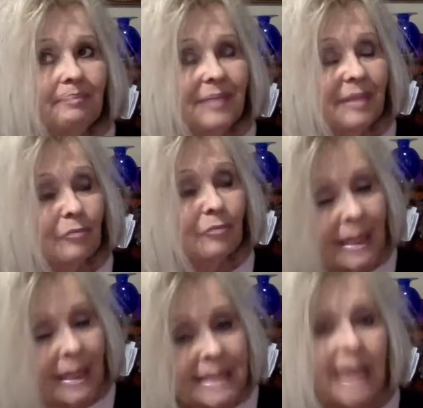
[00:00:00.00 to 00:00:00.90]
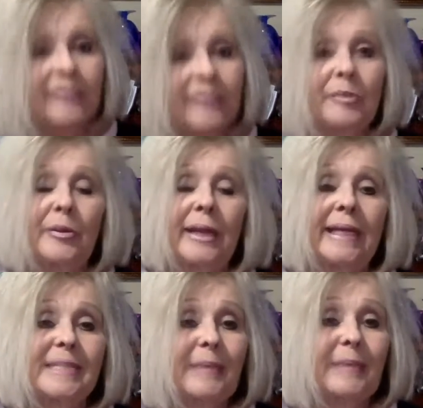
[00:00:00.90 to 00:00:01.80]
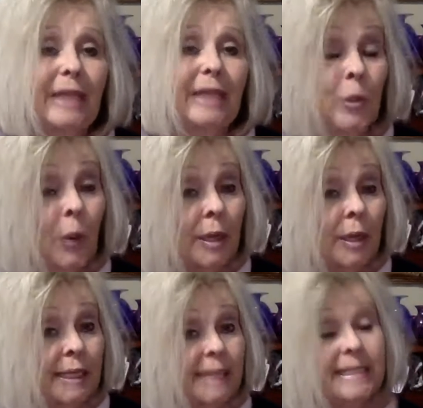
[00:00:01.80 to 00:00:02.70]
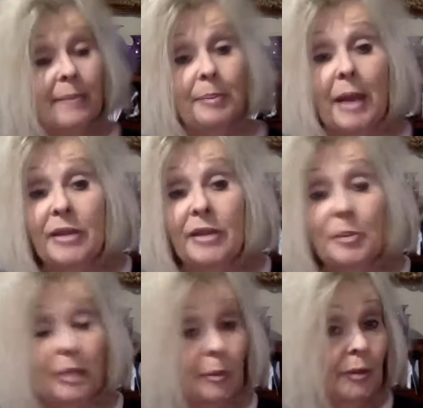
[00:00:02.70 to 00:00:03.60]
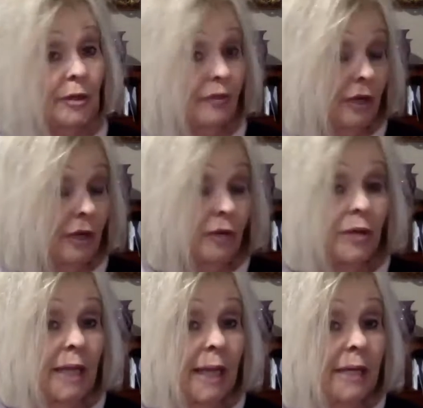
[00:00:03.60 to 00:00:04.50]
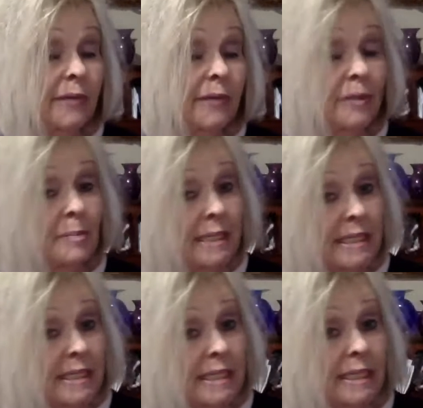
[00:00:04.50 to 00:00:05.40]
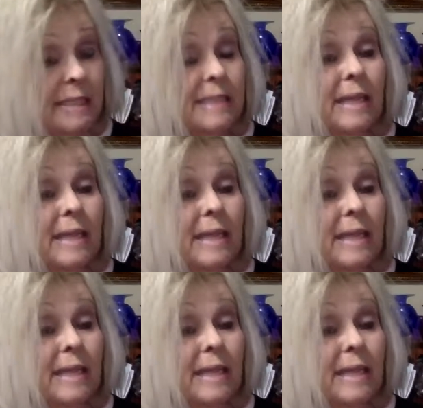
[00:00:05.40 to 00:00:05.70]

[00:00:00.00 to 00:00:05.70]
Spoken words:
The right side of the brain has been ignored, except by the people that are very creative, the mystics,